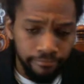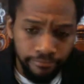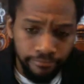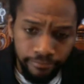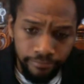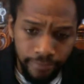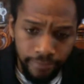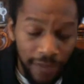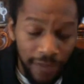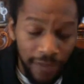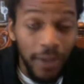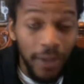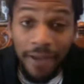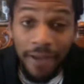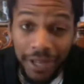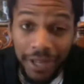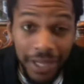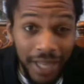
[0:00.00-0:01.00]
if you
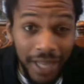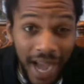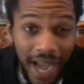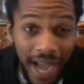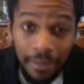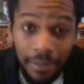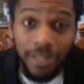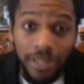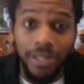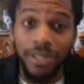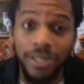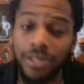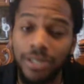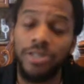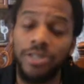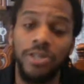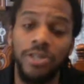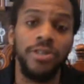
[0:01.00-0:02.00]
have any comments or
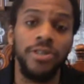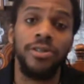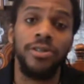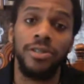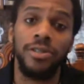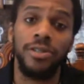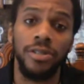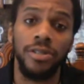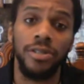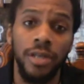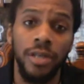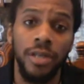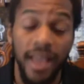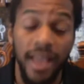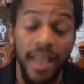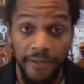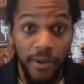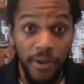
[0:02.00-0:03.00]
concerns,
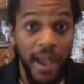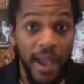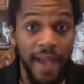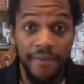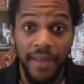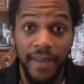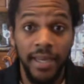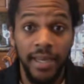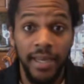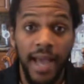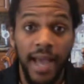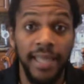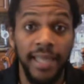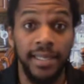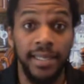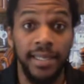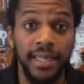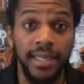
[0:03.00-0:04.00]
if you have any
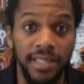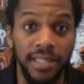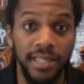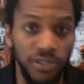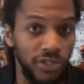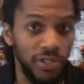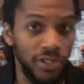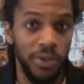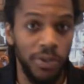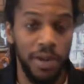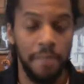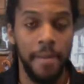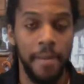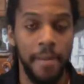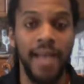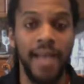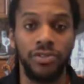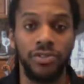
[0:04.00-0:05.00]
ideas and you just want to
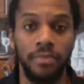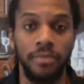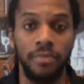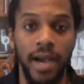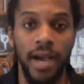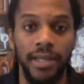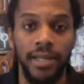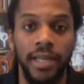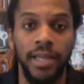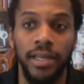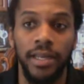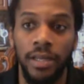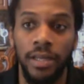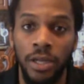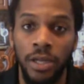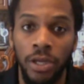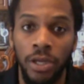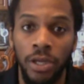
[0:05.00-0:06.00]
mastermind and
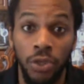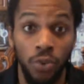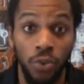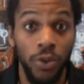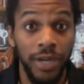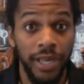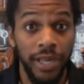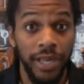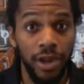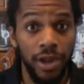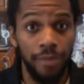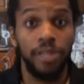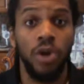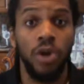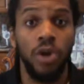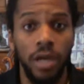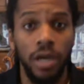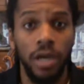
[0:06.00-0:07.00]
you want to hear me
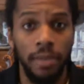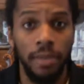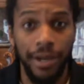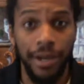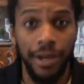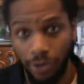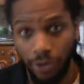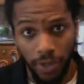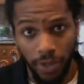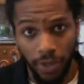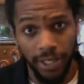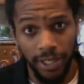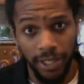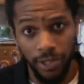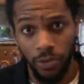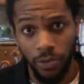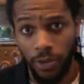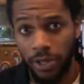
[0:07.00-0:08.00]
talk about it on one of
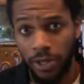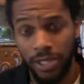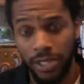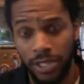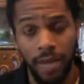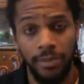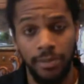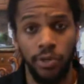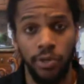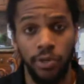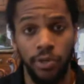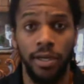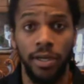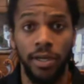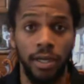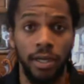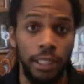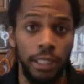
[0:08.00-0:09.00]
these workshops or
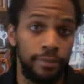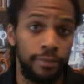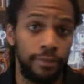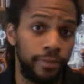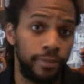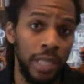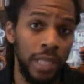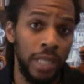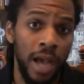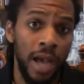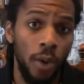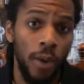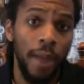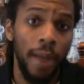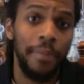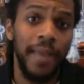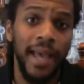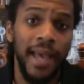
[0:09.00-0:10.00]
on a
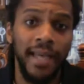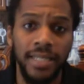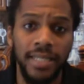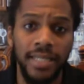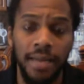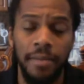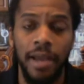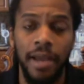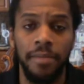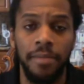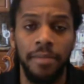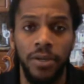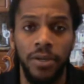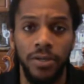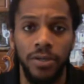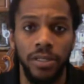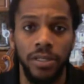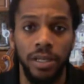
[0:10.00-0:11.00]
webcast that I might be
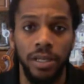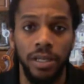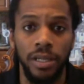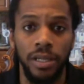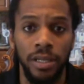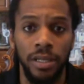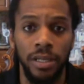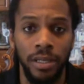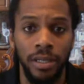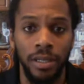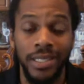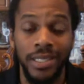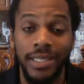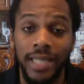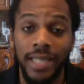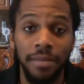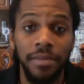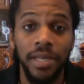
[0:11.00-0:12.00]
holding,
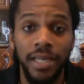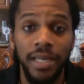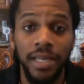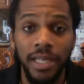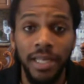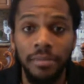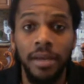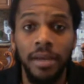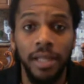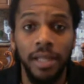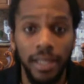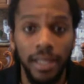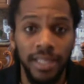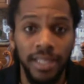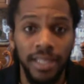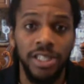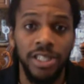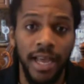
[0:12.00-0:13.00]
send me an email and
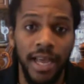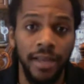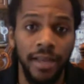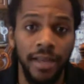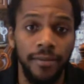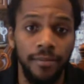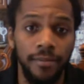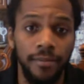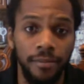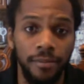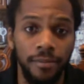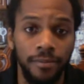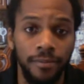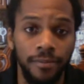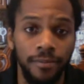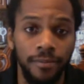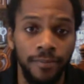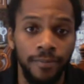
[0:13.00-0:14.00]
let's chat.
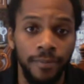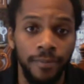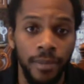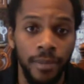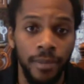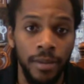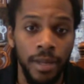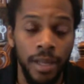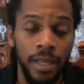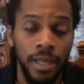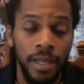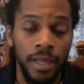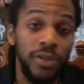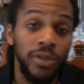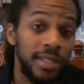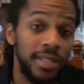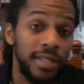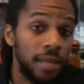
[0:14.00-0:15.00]
You
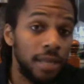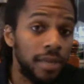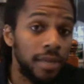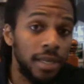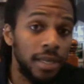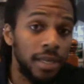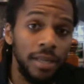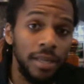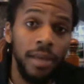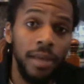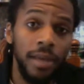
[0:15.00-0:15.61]
can send me an email at